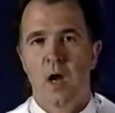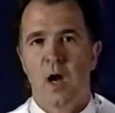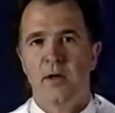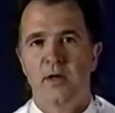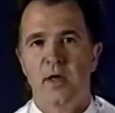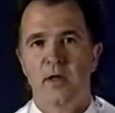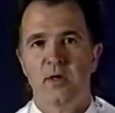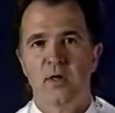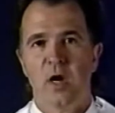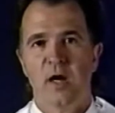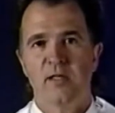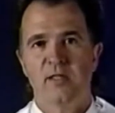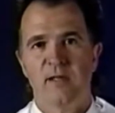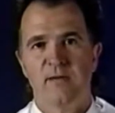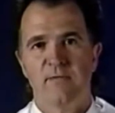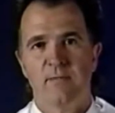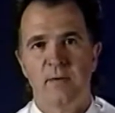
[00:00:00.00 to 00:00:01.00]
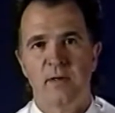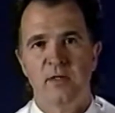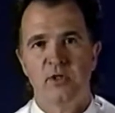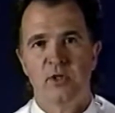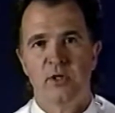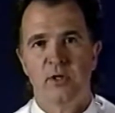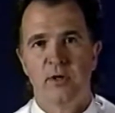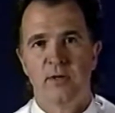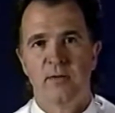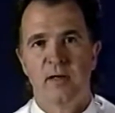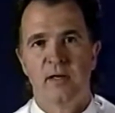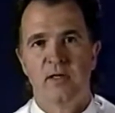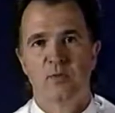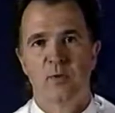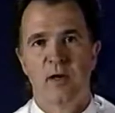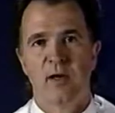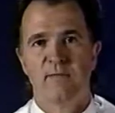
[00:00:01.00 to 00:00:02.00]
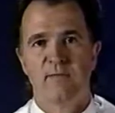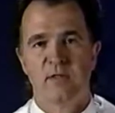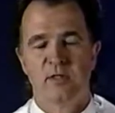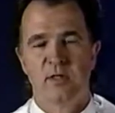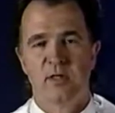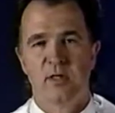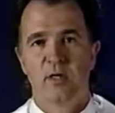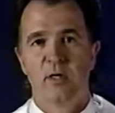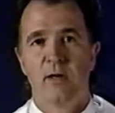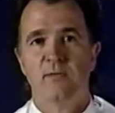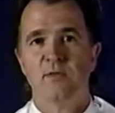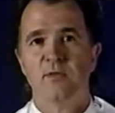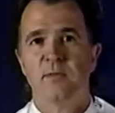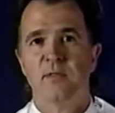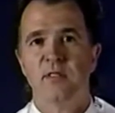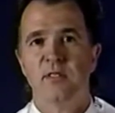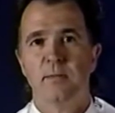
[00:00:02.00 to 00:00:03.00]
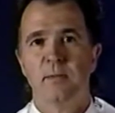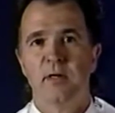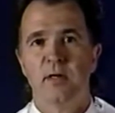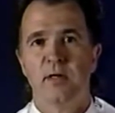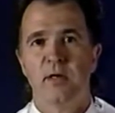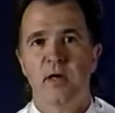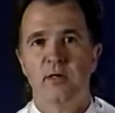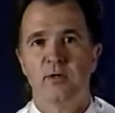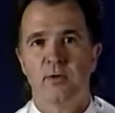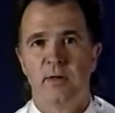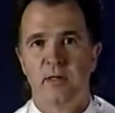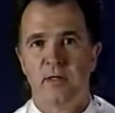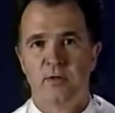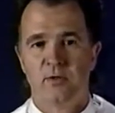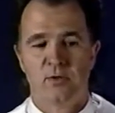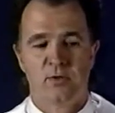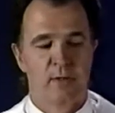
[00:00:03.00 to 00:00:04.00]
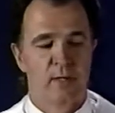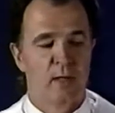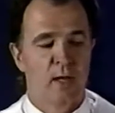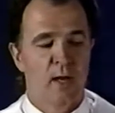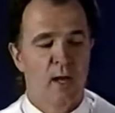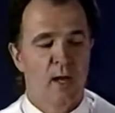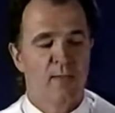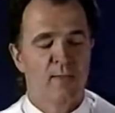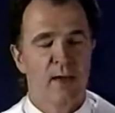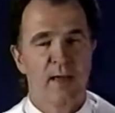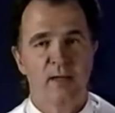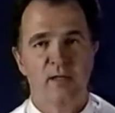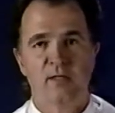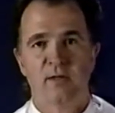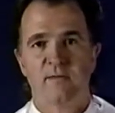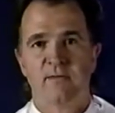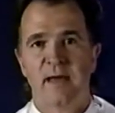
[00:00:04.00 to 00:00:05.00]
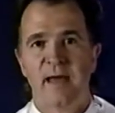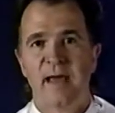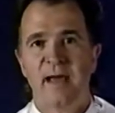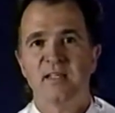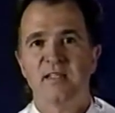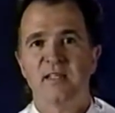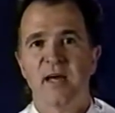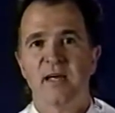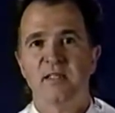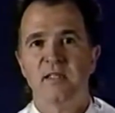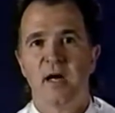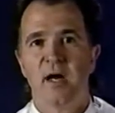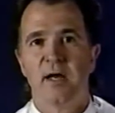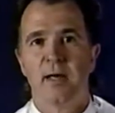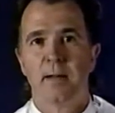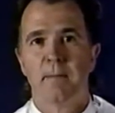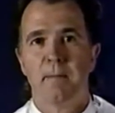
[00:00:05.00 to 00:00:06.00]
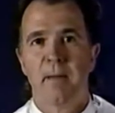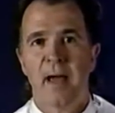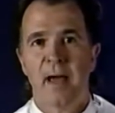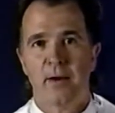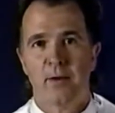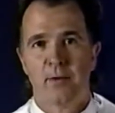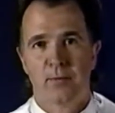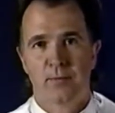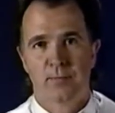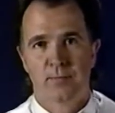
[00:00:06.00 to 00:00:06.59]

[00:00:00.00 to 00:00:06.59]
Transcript: Another concept from engineering that has relevance here comes from the semiconductor industry, and that is of excitonic matter.